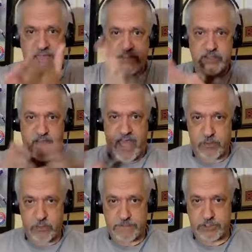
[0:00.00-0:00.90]
End of
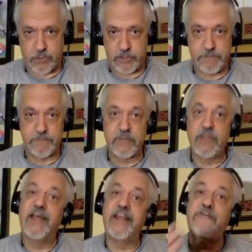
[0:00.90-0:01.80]
hand wrap story.
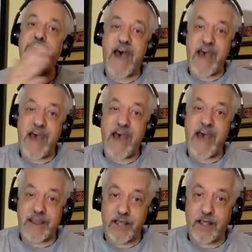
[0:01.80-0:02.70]

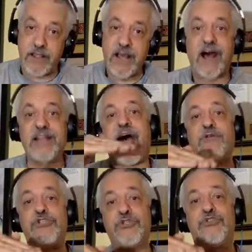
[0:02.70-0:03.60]
Nevada
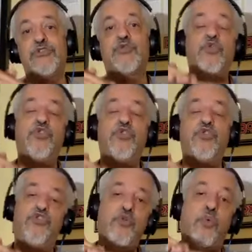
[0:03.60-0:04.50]
allows you to
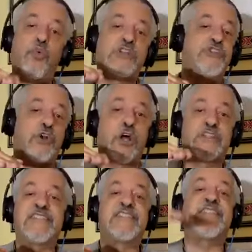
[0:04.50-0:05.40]
do what's
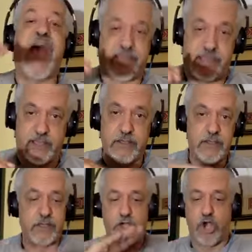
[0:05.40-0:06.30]
called stacking.